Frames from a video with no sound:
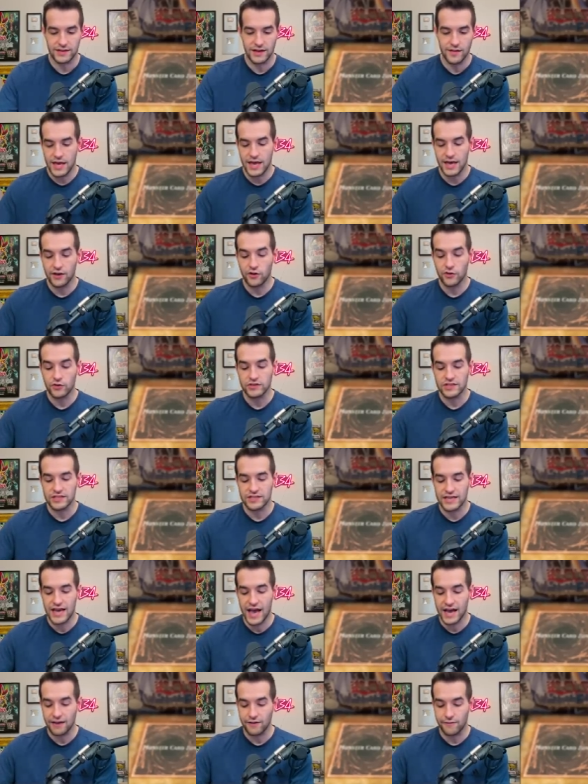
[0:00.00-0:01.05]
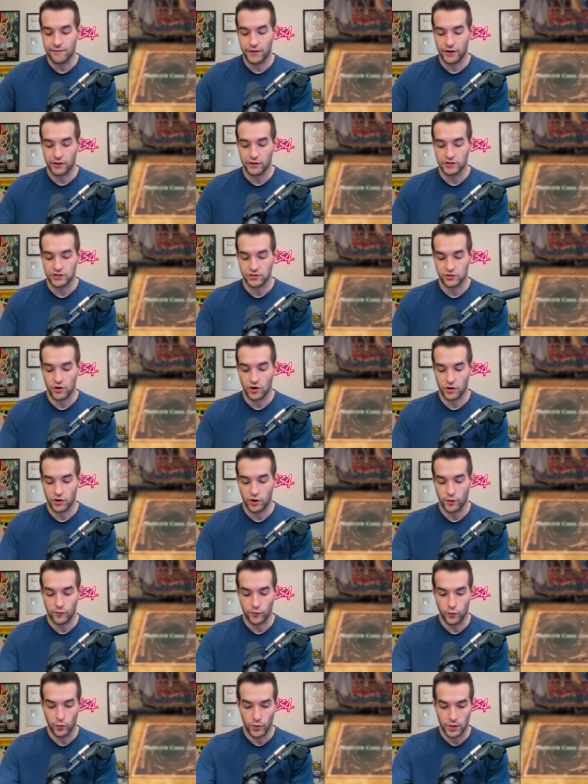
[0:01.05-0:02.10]
Uh, Icarus Attack. A very strong
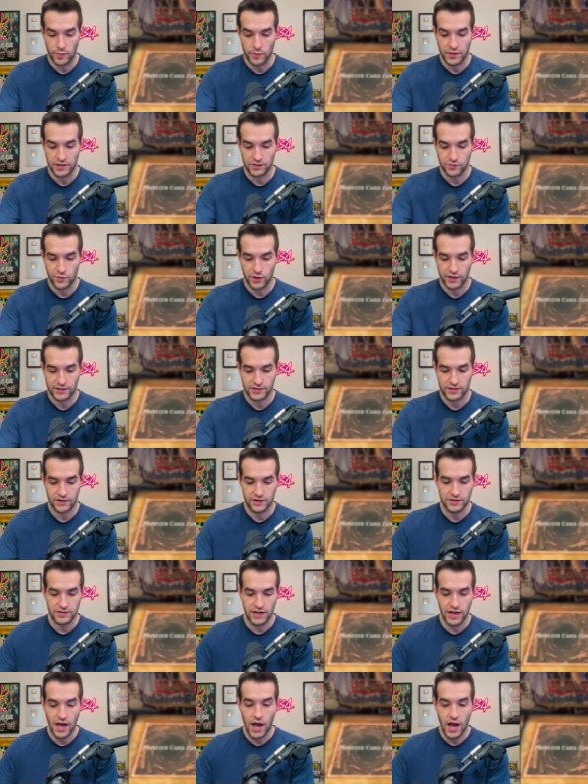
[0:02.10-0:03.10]
card for Winged Beast monsters.